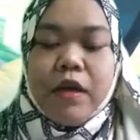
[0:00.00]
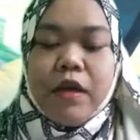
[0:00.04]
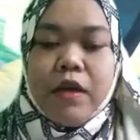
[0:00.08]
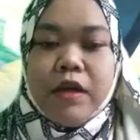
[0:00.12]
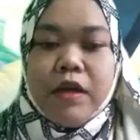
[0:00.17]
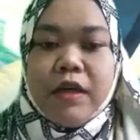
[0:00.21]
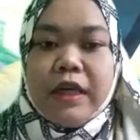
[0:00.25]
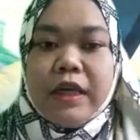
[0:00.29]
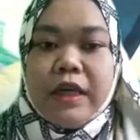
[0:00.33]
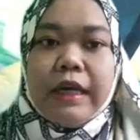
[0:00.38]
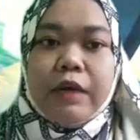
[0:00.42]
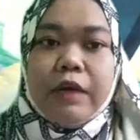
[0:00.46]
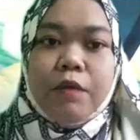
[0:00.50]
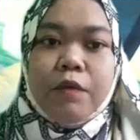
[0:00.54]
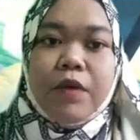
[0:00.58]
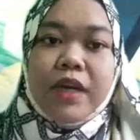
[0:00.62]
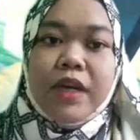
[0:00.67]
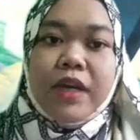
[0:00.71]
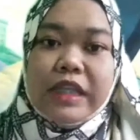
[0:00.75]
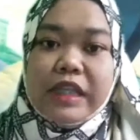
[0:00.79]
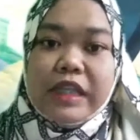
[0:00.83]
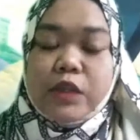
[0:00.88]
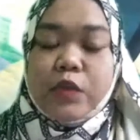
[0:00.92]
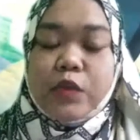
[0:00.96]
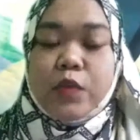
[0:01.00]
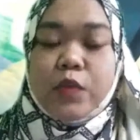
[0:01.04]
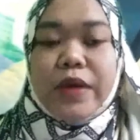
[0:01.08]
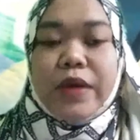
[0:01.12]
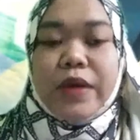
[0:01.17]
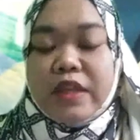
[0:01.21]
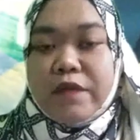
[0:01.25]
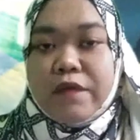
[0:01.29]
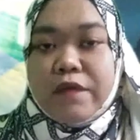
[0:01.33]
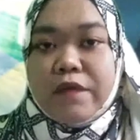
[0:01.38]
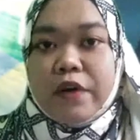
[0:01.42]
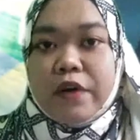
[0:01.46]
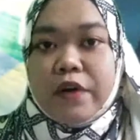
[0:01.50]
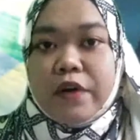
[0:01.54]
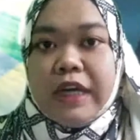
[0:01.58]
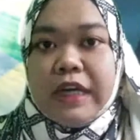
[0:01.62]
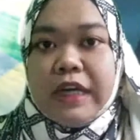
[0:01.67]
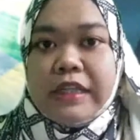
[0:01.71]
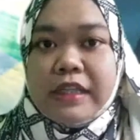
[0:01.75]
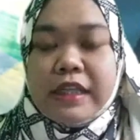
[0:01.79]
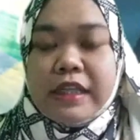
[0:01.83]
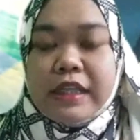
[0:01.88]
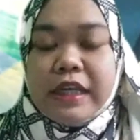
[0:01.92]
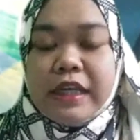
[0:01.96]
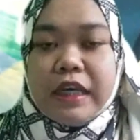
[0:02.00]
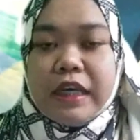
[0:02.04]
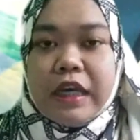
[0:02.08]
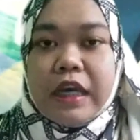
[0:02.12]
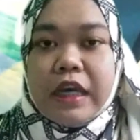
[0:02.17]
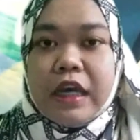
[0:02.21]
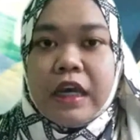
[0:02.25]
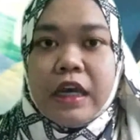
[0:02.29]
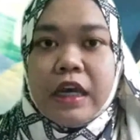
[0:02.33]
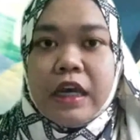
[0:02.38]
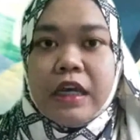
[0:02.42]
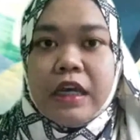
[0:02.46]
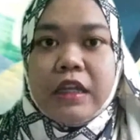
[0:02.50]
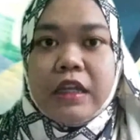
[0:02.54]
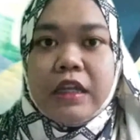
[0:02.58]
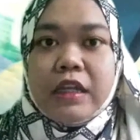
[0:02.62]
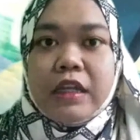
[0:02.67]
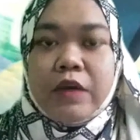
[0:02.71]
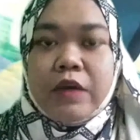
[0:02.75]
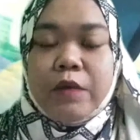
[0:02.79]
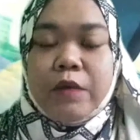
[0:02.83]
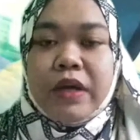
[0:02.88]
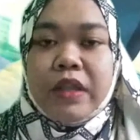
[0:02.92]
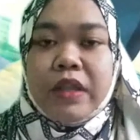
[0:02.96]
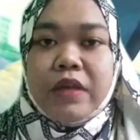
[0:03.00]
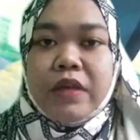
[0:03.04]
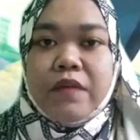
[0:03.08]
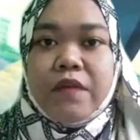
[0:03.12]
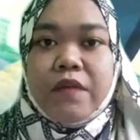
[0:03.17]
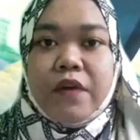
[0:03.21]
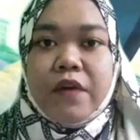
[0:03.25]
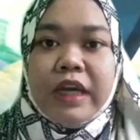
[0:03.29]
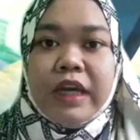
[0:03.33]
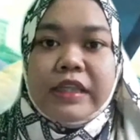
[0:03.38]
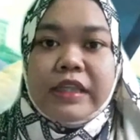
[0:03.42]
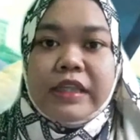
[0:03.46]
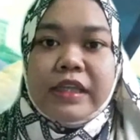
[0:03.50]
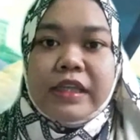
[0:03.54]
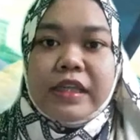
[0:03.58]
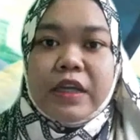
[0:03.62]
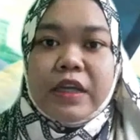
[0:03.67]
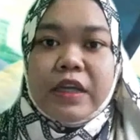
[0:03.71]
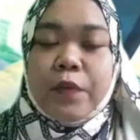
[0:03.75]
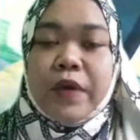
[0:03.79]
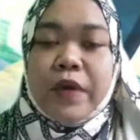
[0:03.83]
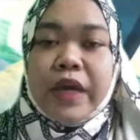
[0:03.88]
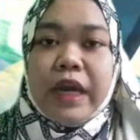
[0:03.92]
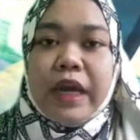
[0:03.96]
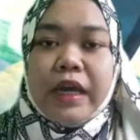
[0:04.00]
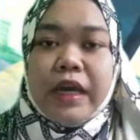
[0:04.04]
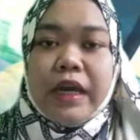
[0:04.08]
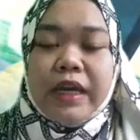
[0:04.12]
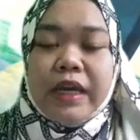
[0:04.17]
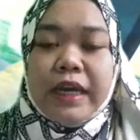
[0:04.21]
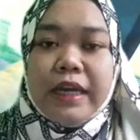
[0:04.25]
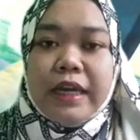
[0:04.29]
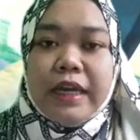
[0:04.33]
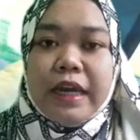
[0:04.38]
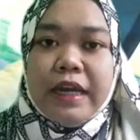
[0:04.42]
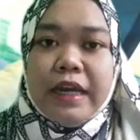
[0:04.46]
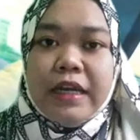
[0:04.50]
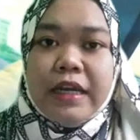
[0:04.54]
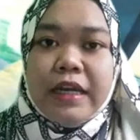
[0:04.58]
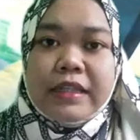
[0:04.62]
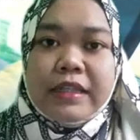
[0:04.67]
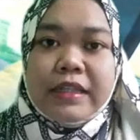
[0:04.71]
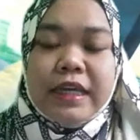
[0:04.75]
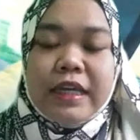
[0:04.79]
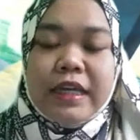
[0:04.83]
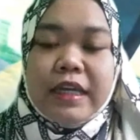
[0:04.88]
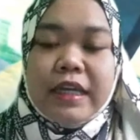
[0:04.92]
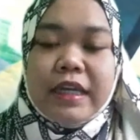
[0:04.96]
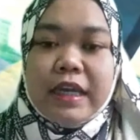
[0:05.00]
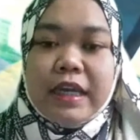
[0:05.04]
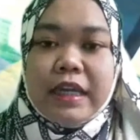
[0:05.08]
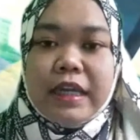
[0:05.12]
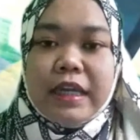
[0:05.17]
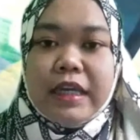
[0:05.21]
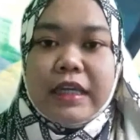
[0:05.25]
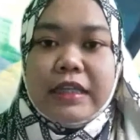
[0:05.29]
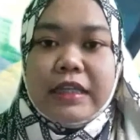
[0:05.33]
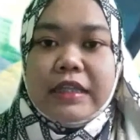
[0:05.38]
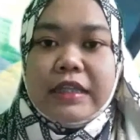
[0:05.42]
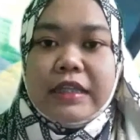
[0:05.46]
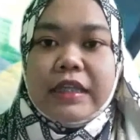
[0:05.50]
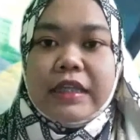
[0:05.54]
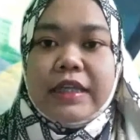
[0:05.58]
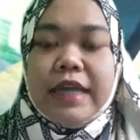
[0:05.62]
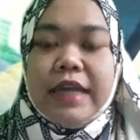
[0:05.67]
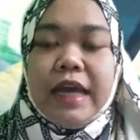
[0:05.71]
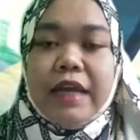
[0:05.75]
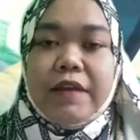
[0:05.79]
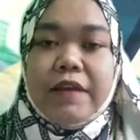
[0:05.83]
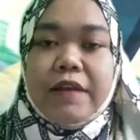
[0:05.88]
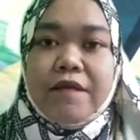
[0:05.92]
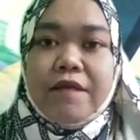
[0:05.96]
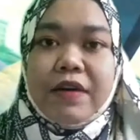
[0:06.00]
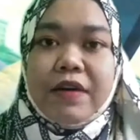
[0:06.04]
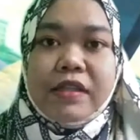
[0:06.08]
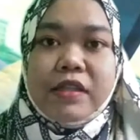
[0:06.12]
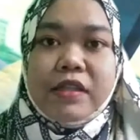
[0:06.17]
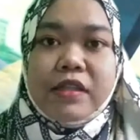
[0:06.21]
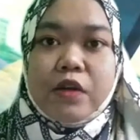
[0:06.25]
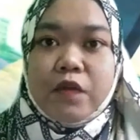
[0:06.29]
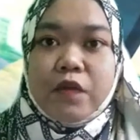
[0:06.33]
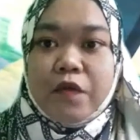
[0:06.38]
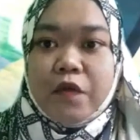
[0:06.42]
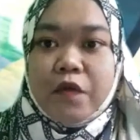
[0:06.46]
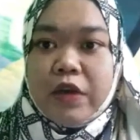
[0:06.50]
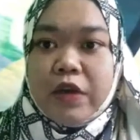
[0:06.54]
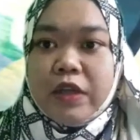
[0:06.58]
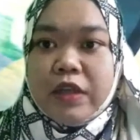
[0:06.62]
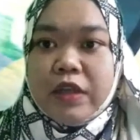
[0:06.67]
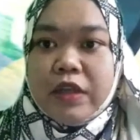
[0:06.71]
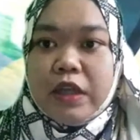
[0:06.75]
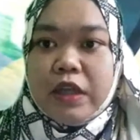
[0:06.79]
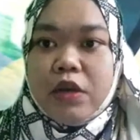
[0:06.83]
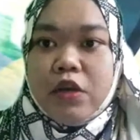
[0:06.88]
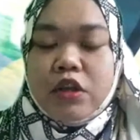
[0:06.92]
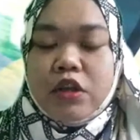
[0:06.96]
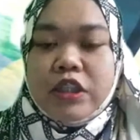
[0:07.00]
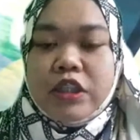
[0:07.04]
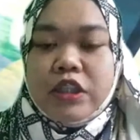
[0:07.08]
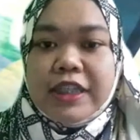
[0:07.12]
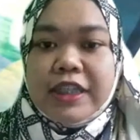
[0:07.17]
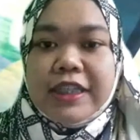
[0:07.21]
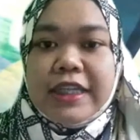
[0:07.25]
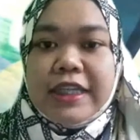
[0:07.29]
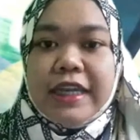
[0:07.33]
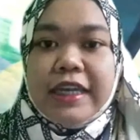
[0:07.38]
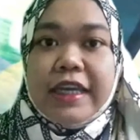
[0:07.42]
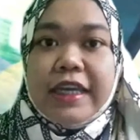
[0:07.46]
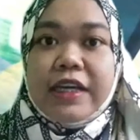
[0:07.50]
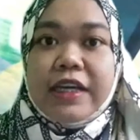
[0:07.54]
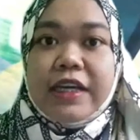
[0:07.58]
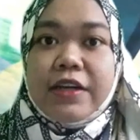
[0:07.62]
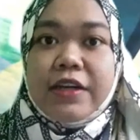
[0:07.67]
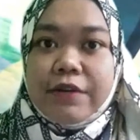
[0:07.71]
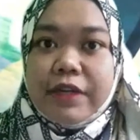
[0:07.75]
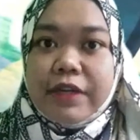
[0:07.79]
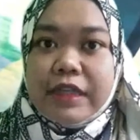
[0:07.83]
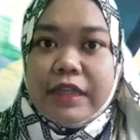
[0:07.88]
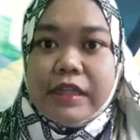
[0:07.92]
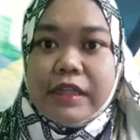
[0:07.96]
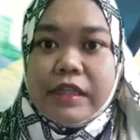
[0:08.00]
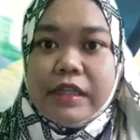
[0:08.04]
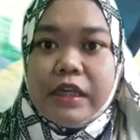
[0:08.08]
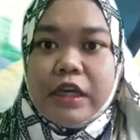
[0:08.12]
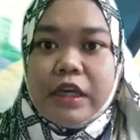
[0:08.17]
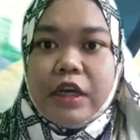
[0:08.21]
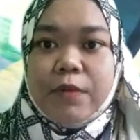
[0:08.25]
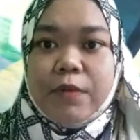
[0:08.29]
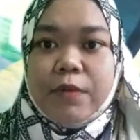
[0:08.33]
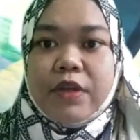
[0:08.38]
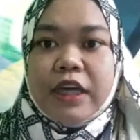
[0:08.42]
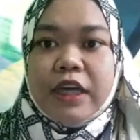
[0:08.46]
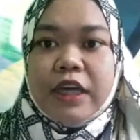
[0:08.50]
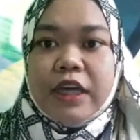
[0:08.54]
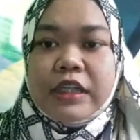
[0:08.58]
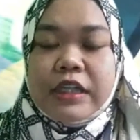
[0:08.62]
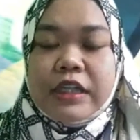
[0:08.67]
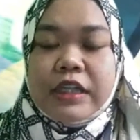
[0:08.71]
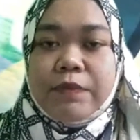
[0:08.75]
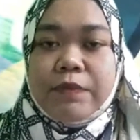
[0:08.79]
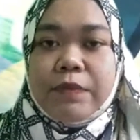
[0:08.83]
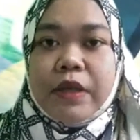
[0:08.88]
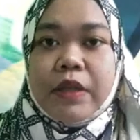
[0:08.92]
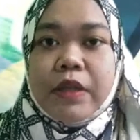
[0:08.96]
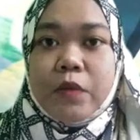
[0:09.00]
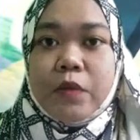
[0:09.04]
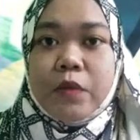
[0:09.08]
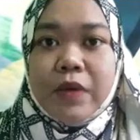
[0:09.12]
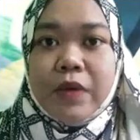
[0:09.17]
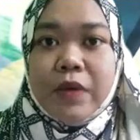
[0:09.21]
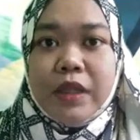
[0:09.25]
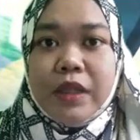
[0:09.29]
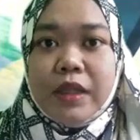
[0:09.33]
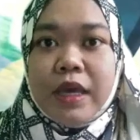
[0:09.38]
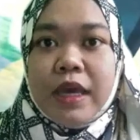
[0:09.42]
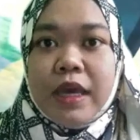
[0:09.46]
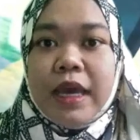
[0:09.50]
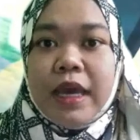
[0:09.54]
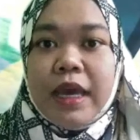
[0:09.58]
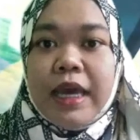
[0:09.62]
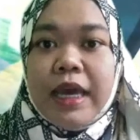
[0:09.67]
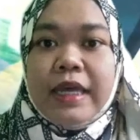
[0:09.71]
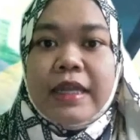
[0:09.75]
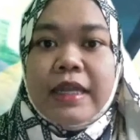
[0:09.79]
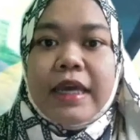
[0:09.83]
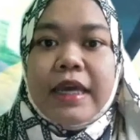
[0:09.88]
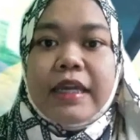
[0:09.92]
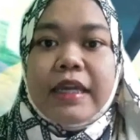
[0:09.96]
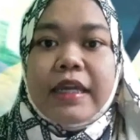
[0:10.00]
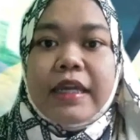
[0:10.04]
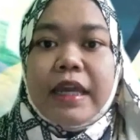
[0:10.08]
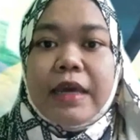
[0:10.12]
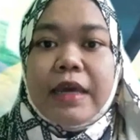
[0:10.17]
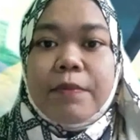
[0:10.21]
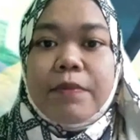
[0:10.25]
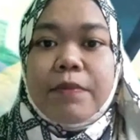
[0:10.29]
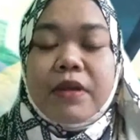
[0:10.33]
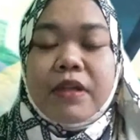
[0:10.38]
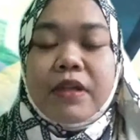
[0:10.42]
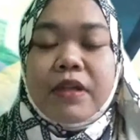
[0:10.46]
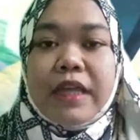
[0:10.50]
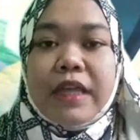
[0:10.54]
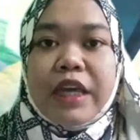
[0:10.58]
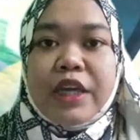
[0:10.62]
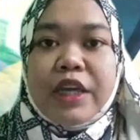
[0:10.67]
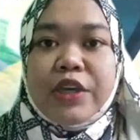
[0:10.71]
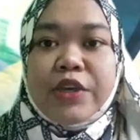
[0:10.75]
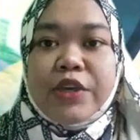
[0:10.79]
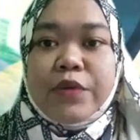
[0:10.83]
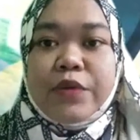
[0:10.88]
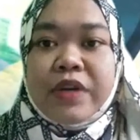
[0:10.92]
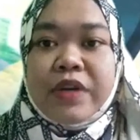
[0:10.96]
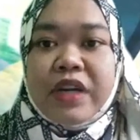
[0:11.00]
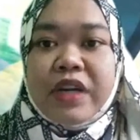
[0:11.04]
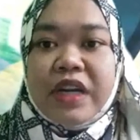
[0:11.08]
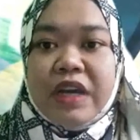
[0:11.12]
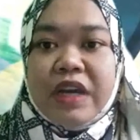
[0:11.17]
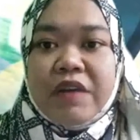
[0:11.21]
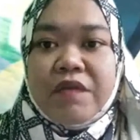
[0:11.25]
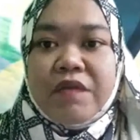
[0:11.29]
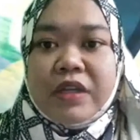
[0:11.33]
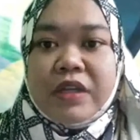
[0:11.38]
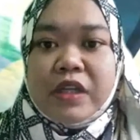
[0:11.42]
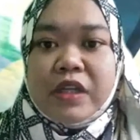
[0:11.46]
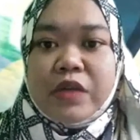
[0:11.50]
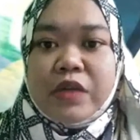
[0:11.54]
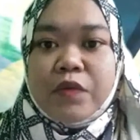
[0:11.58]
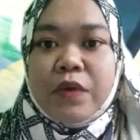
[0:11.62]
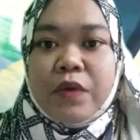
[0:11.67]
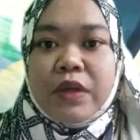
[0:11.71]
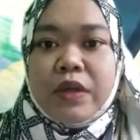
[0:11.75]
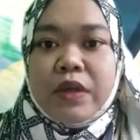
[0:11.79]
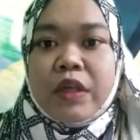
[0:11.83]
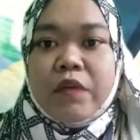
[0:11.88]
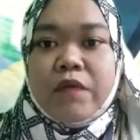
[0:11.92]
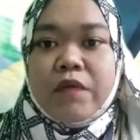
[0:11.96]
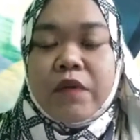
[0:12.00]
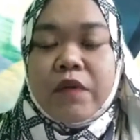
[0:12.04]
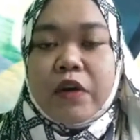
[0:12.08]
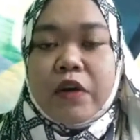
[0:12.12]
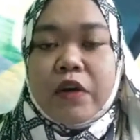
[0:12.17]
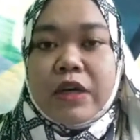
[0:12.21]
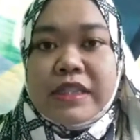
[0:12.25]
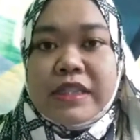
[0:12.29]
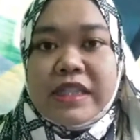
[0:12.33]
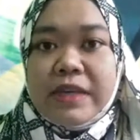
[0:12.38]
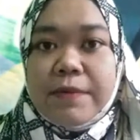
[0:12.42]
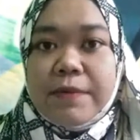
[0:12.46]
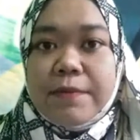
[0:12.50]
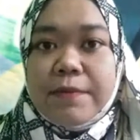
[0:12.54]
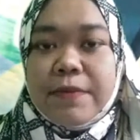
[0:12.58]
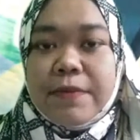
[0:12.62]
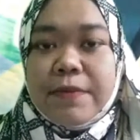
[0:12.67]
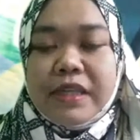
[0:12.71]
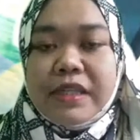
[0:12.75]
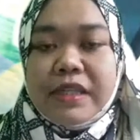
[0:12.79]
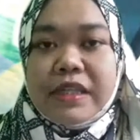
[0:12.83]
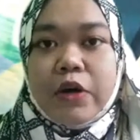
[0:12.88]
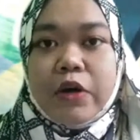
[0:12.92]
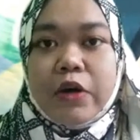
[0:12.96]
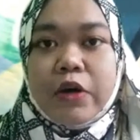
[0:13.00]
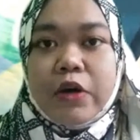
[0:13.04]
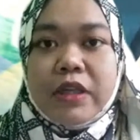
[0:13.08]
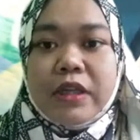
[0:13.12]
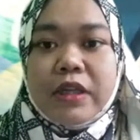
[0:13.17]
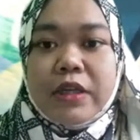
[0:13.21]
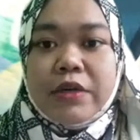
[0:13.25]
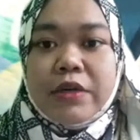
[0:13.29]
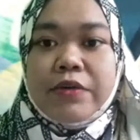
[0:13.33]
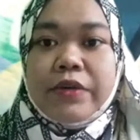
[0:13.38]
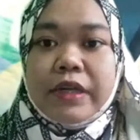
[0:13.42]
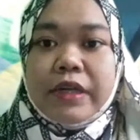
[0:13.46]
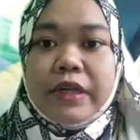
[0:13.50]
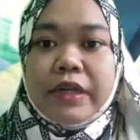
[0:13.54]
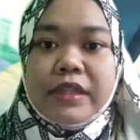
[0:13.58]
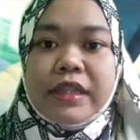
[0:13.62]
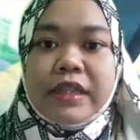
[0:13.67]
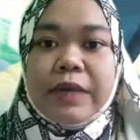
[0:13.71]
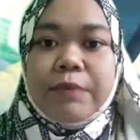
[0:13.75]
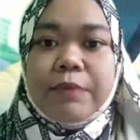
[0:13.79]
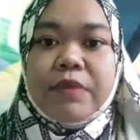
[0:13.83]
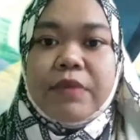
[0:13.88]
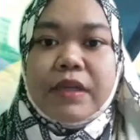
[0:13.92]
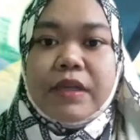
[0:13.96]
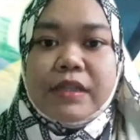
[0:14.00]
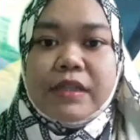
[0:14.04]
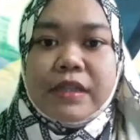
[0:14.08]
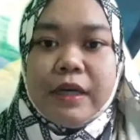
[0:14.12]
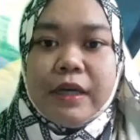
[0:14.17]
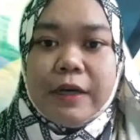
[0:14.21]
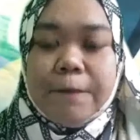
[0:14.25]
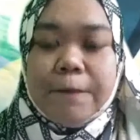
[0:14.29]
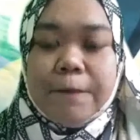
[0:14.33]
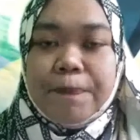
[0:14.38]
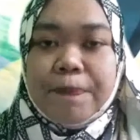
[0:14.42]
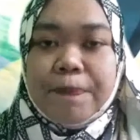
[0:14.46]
Okay, what is weather forecasting? The weather forecasting, the way I can understand it, is an advanced software technology that increases the communication bandwidth that enable the accurate aviation weather forecasting based on the real-time data.